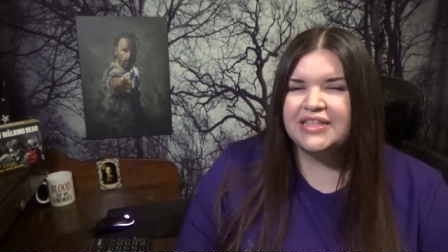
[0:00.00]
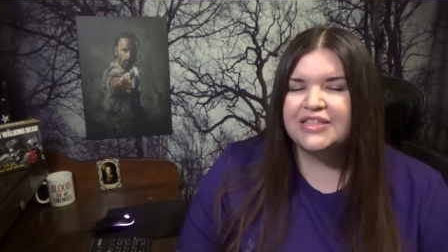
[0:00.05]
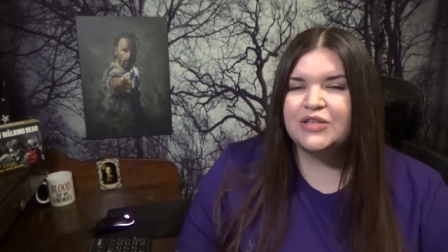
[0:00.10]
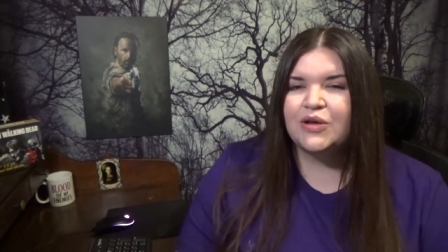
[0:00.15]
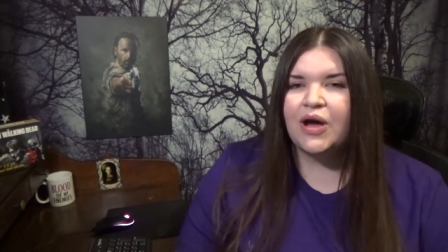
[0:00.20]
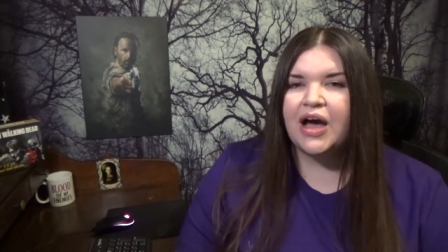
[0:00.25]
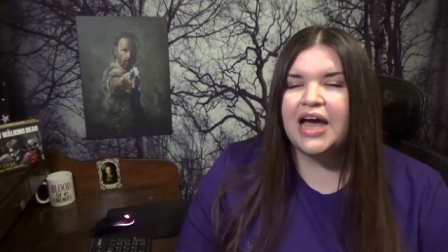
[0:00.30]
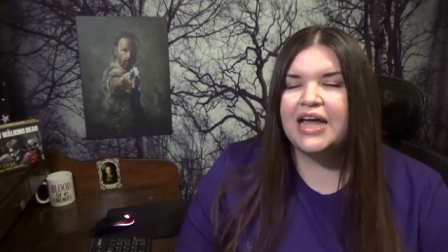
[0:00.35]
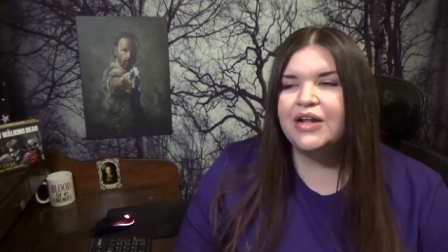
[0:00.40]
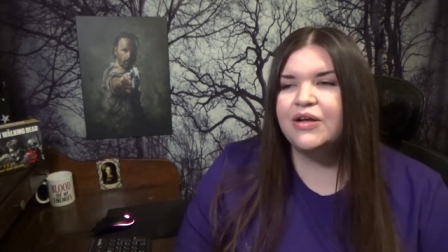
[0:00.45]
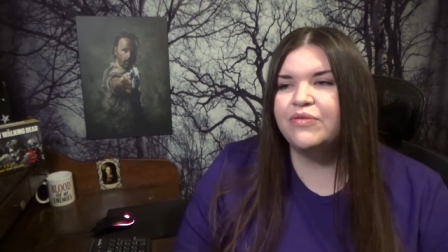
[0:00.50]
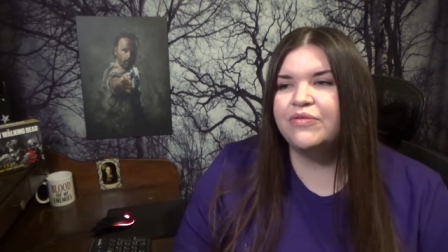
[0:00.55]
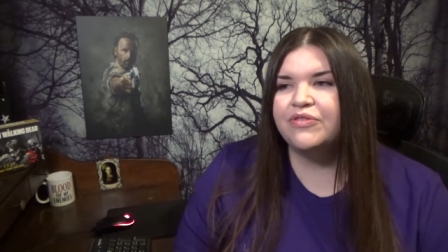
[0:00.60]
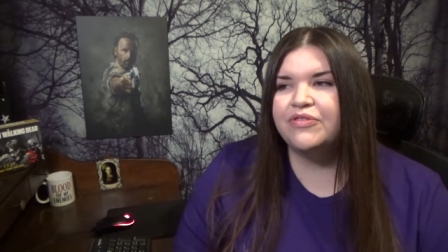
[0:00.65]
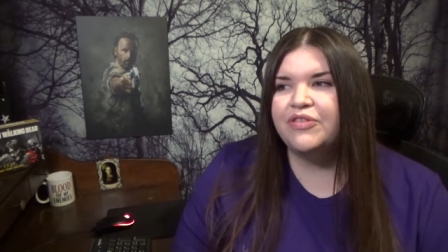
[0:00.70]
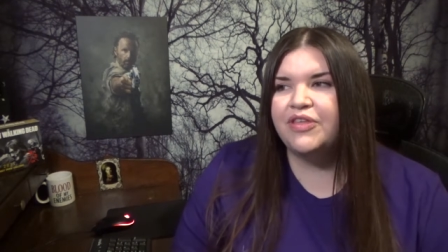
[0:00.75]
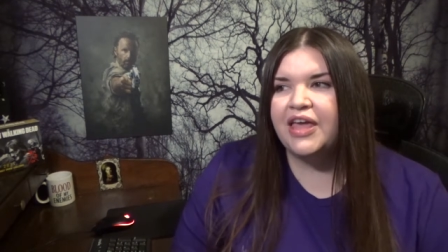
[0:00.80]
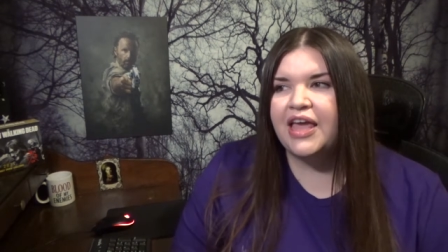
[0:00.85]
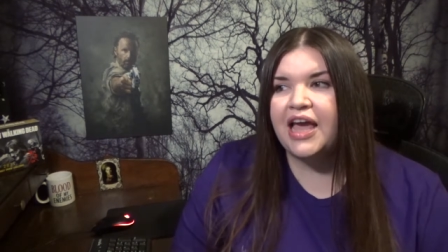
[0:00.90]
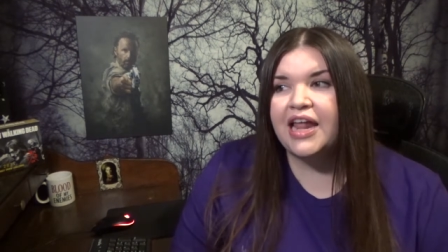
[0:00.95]
So I don't
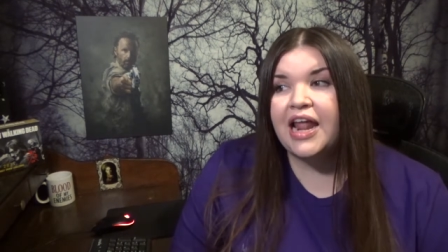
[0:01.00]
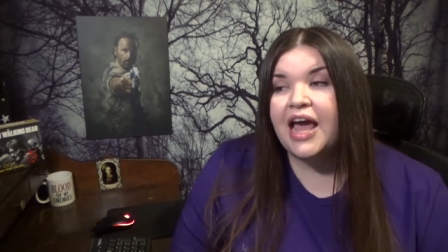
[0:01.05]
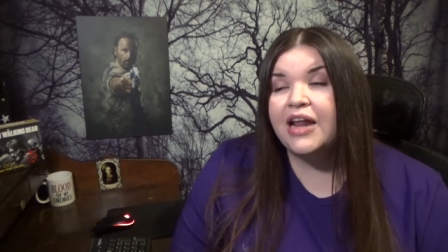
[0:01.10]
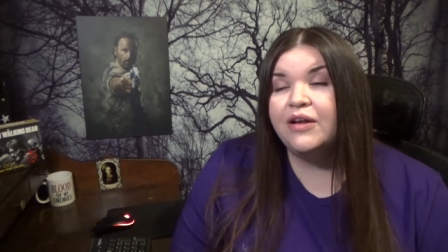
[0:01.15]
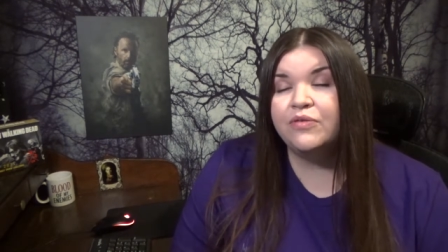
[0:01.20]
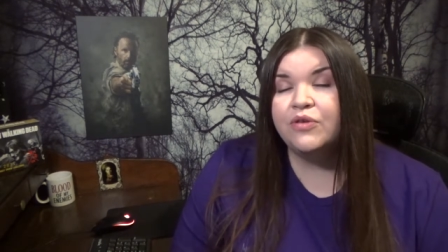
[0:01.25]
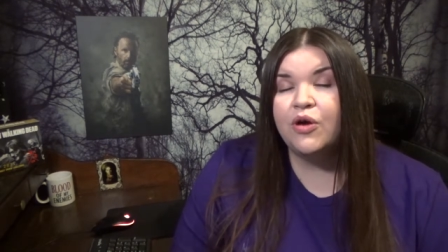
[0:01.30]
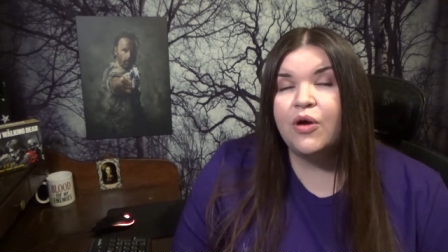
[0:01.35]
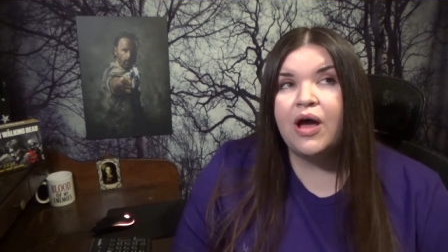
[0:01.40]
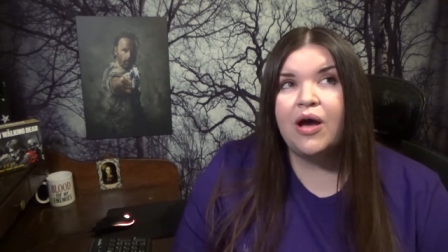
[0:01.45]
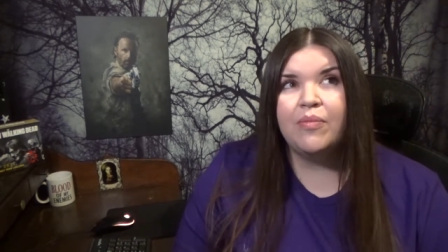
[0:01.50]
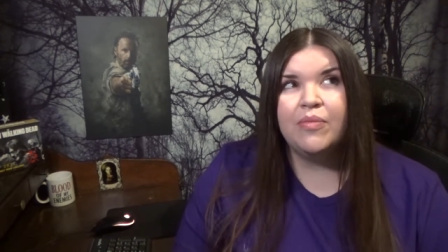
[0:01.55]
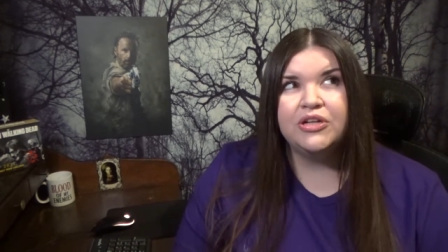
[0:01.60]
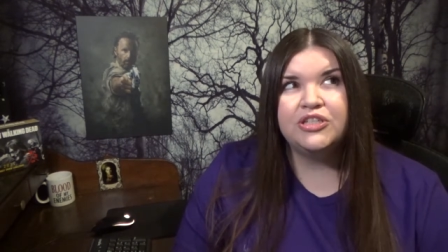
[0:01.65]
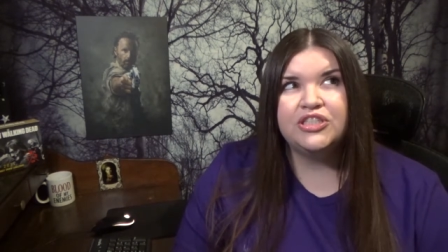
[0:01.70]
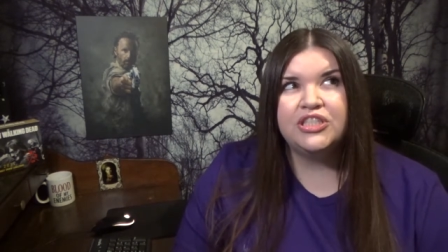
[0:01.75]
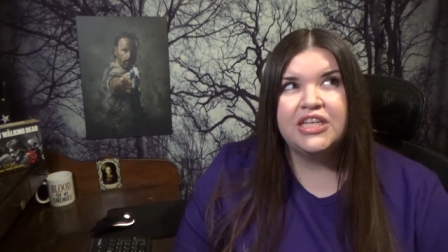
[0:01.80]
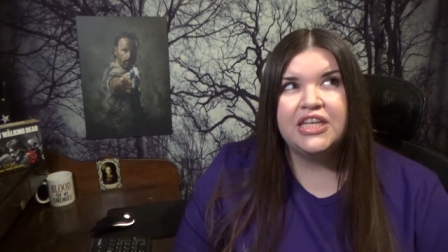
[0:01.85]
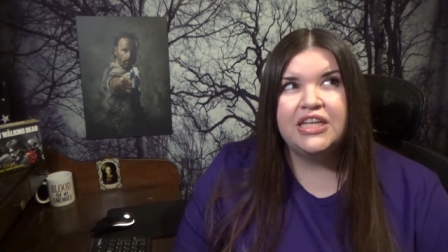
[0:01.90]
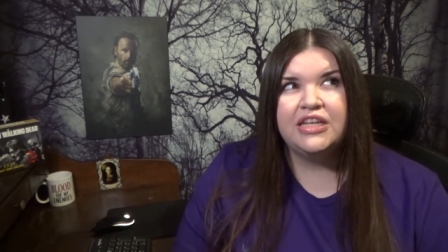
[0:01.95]
think, and I don't know how
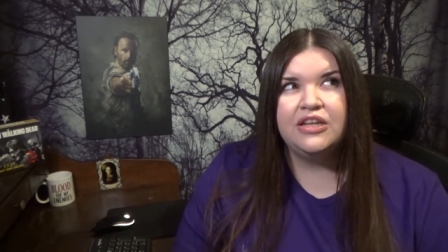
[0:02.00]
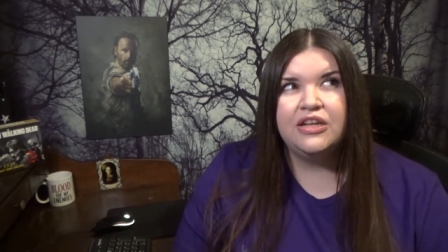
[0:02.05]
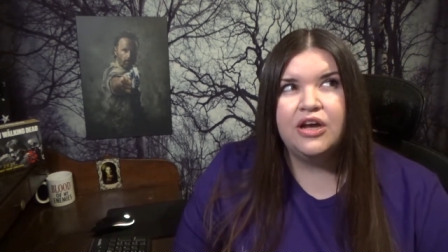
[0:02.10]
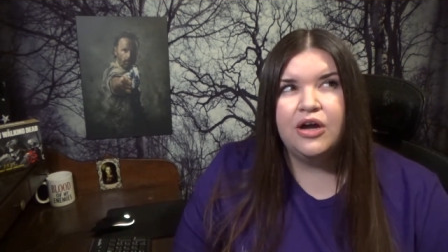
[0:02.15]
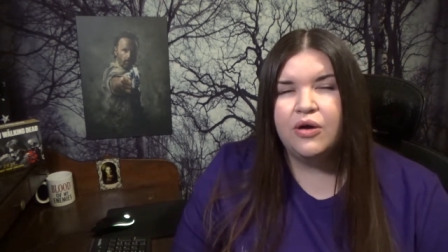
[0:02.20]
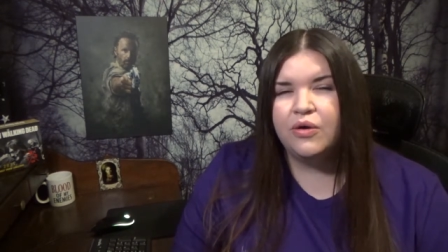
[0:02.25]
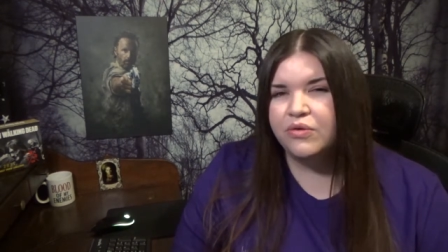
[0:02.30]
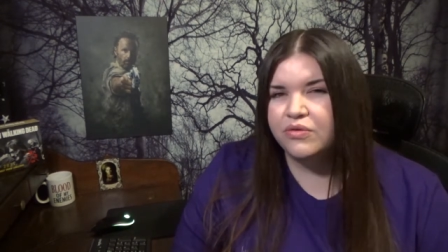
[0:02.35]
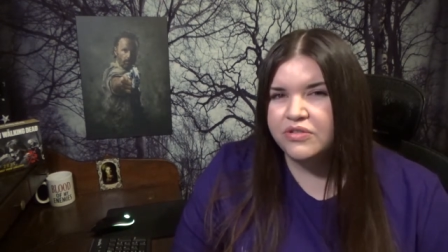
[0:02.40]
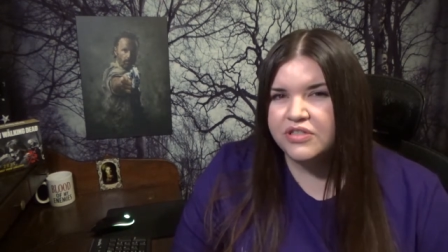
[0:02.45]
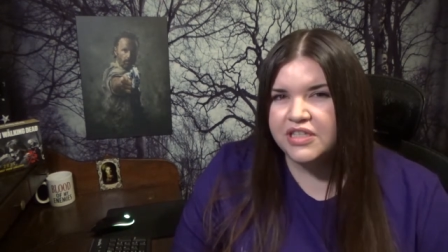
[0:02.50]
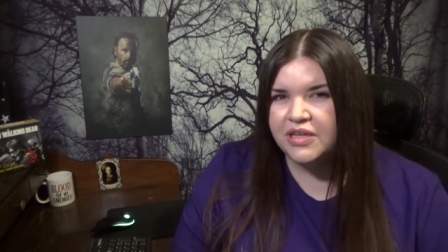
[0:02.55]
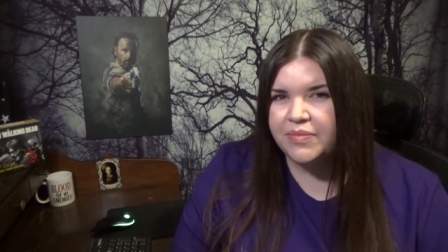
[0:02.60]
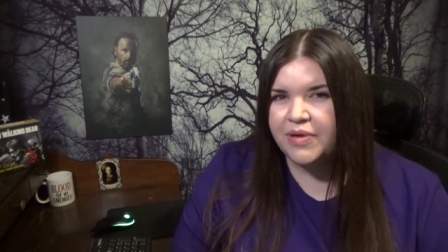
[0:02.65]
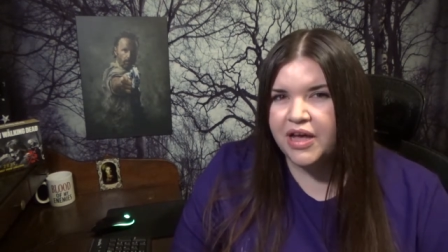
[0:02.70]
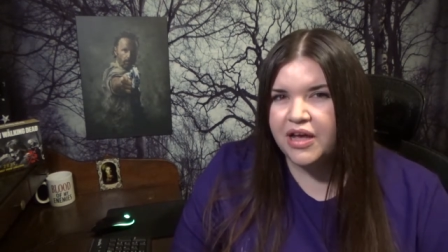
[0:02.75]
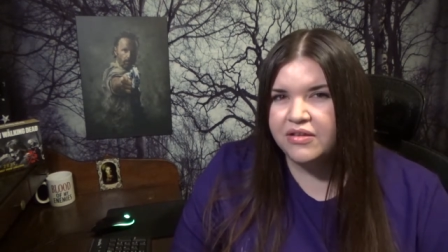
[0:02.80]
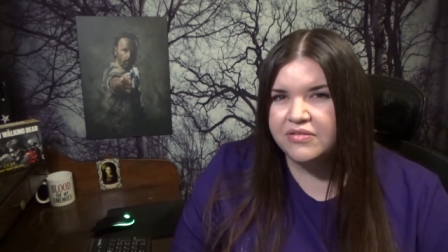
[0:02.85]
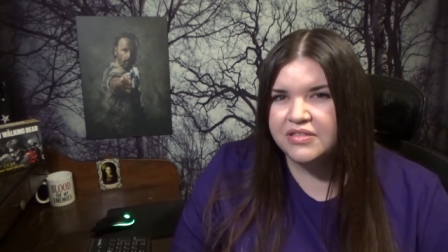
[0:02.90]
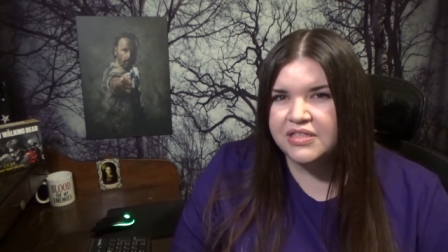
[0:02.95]
much he knows
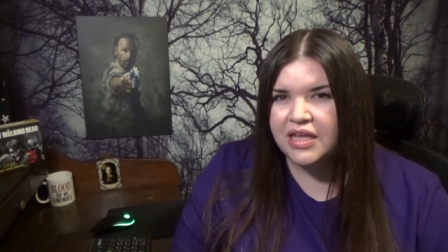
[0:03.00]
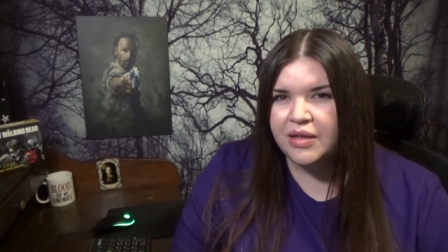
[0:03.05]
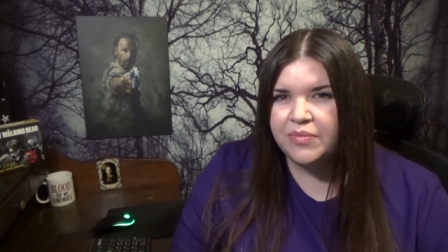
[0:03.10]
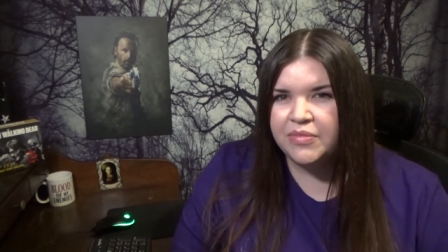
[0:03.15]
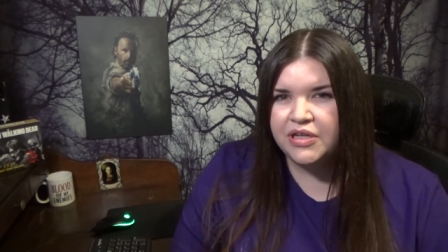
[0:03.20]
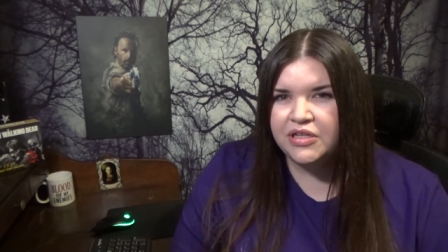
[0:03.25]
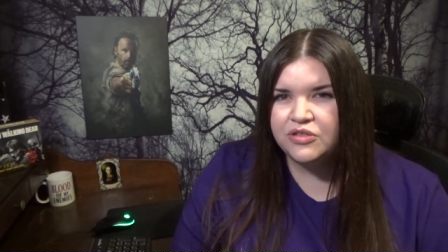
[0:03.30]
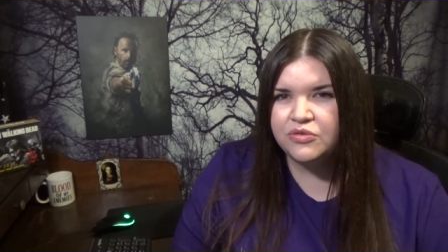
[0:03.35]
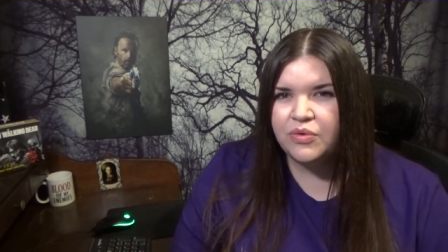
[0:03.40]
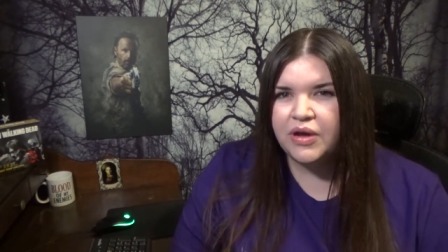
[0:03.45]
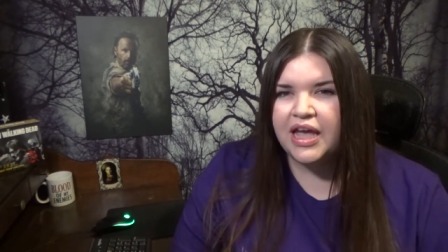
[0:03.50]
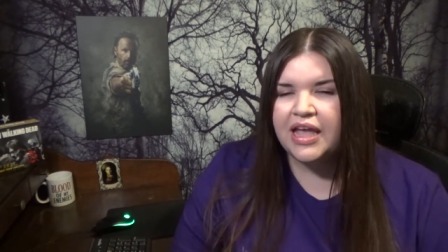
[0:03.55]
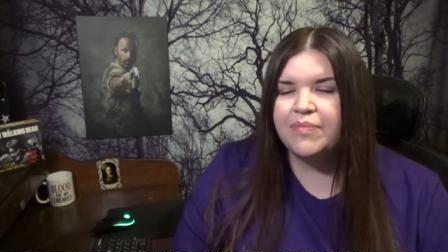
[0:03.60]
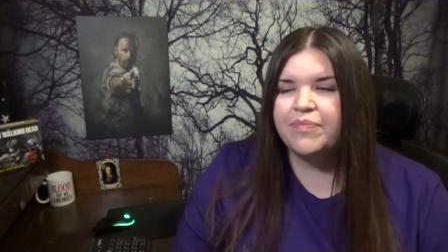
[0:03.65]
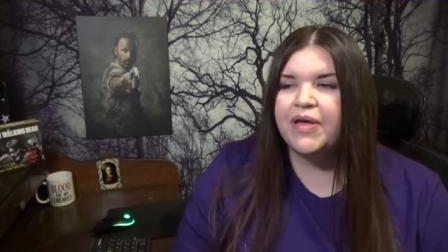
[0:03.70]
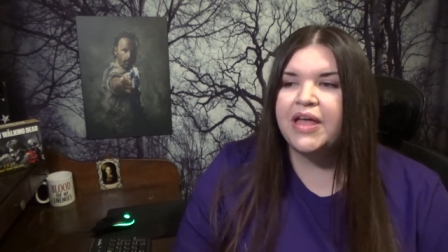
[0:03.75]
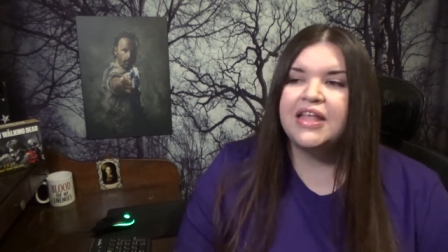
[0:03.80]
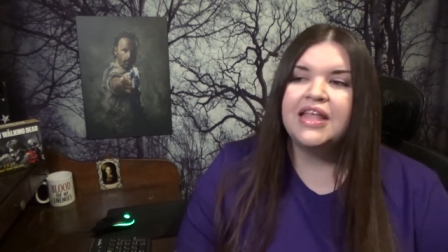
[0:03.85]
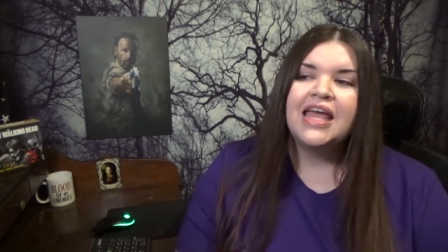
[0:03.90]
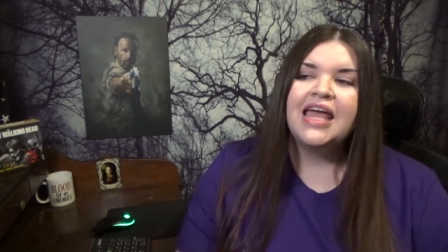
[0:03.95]
about Simon and Dwight,
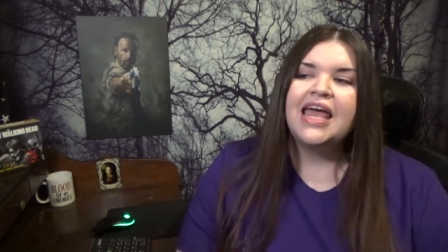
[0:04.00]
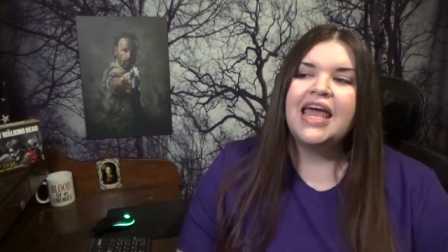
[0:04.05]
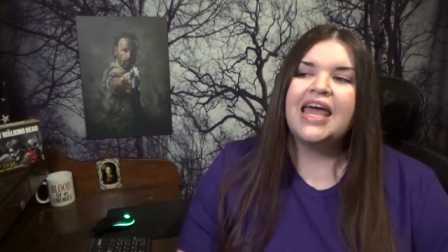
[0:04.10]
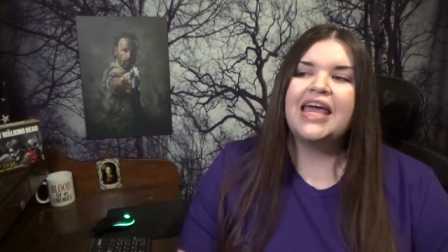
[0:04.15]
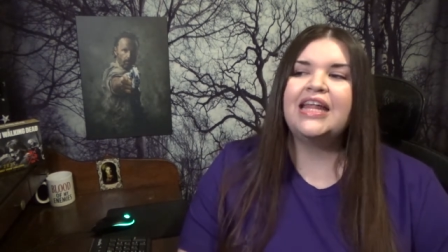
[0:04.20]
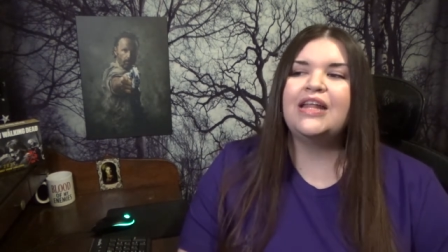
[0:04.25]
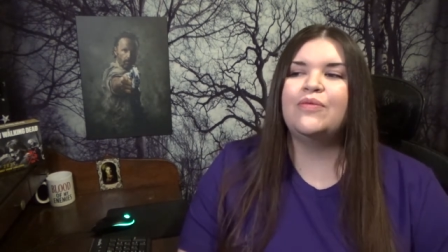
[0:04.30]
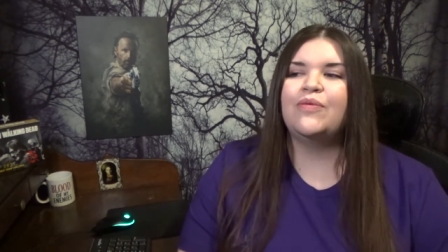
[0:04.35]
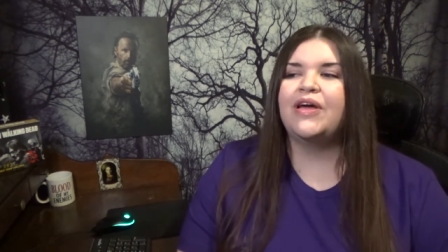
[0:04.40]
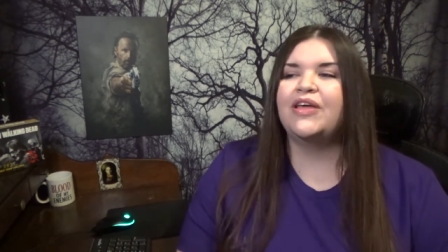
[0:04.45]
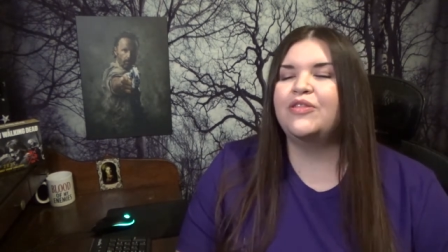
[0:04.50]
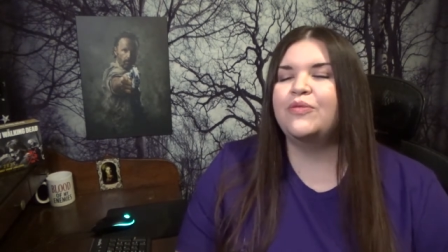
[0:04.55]
but anyway,